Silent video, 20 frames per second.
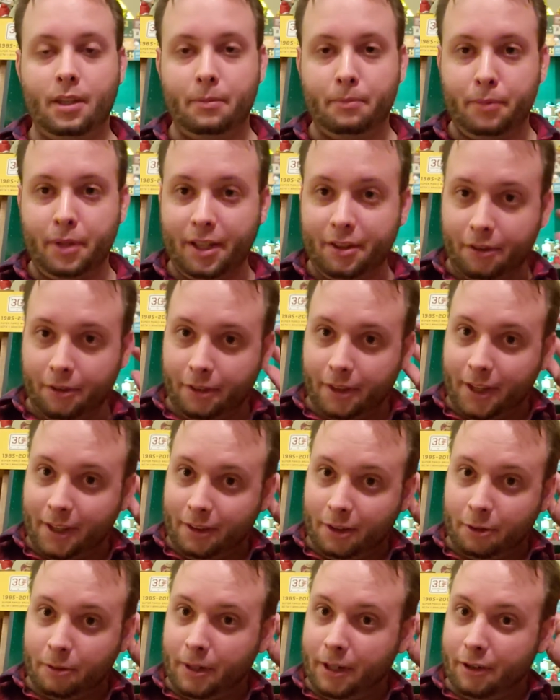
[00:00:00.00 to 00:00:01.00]
That's the thing.
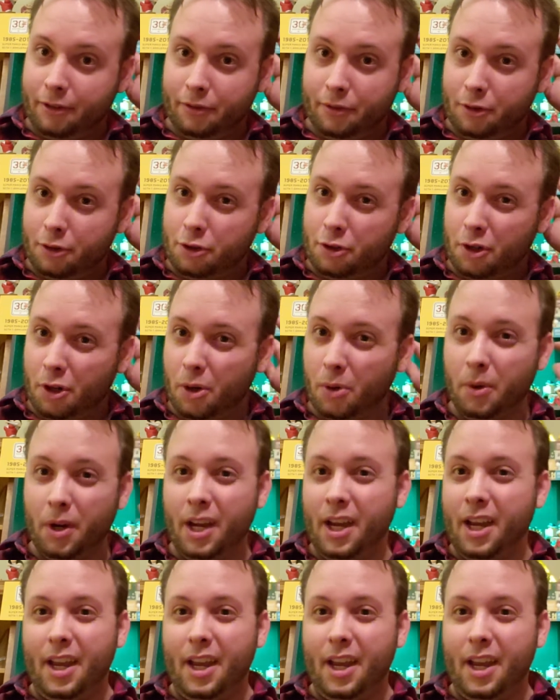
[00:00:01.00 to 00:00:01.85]
The creators of the show,